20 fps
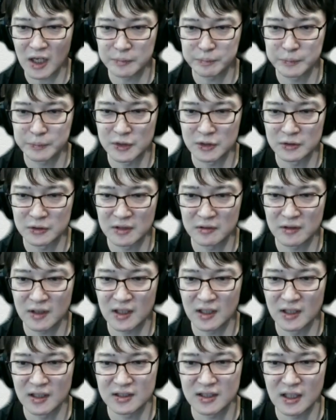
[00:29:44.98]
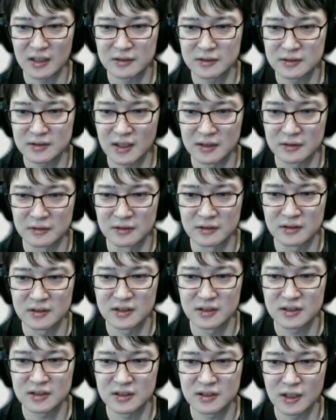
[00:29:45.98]
So in this presentation, I
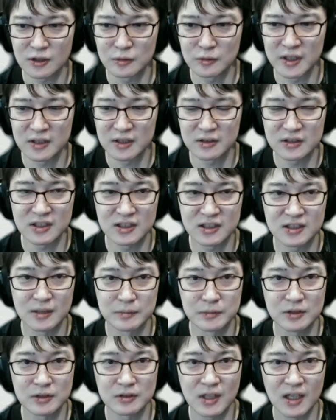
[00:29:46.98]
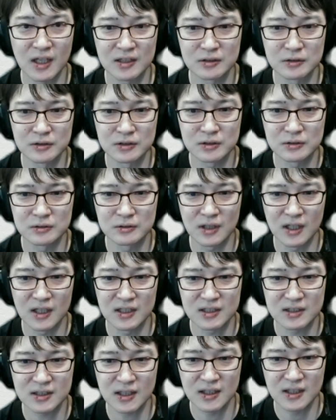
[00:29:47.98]
introduced an
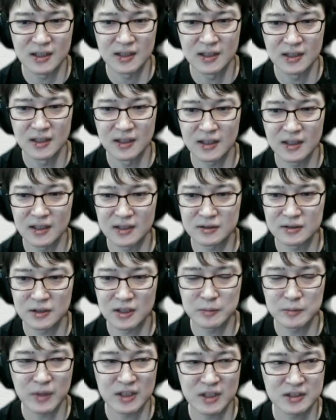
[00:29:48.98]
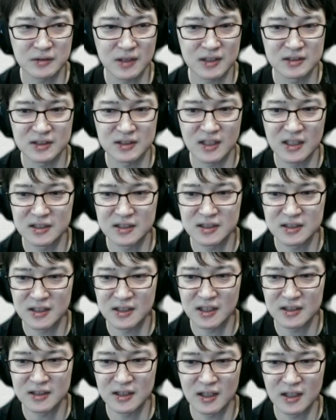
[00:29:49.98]
overview of a news recommendation
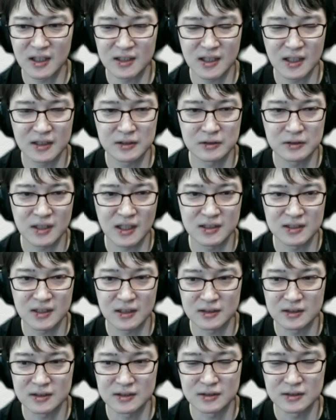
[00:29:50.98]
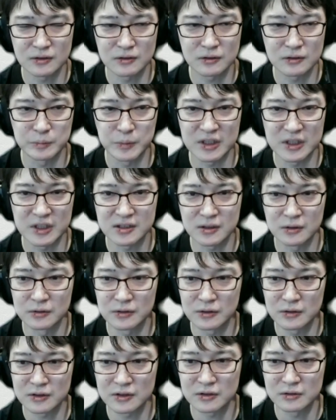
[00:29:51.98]
system at Yahoo Japan and
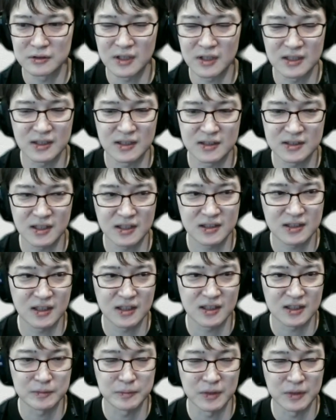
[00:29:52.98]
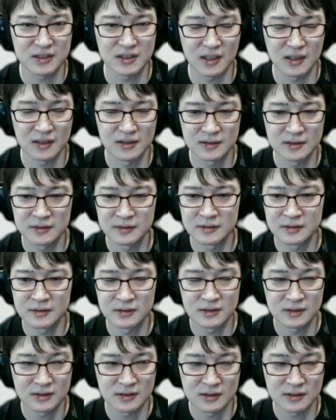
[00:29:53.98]
presented 3 case studies of
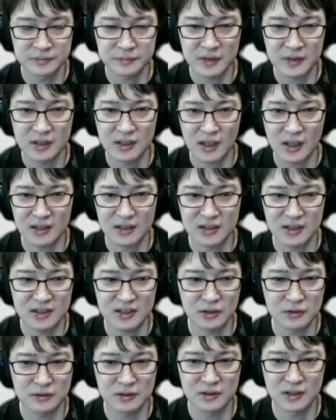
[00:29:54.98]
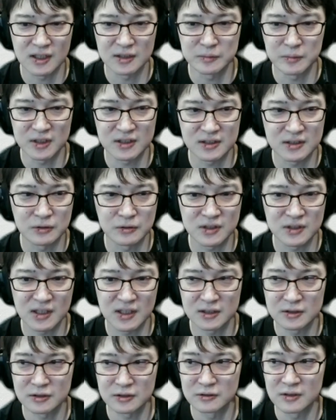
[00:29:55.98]
practical challenges and
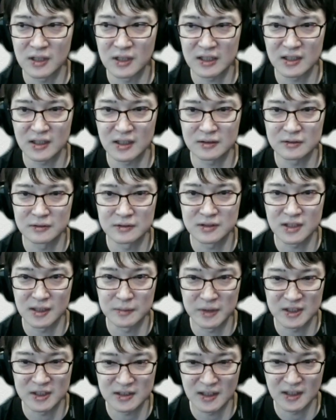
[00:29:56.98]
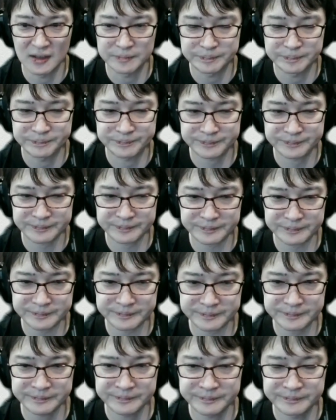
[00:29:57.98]
countermeasures. That's all. Thank
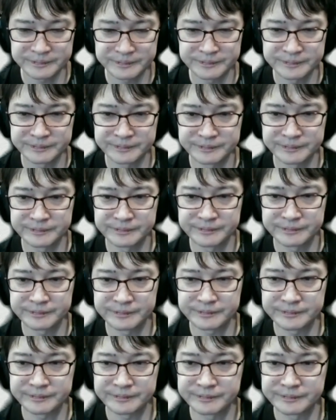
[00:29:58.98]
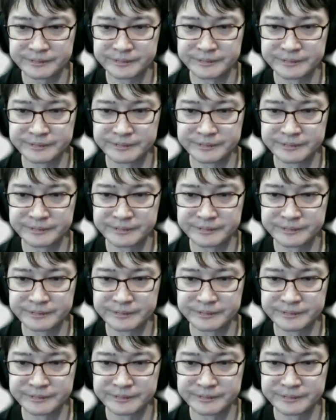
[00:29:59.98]
you. Thank you very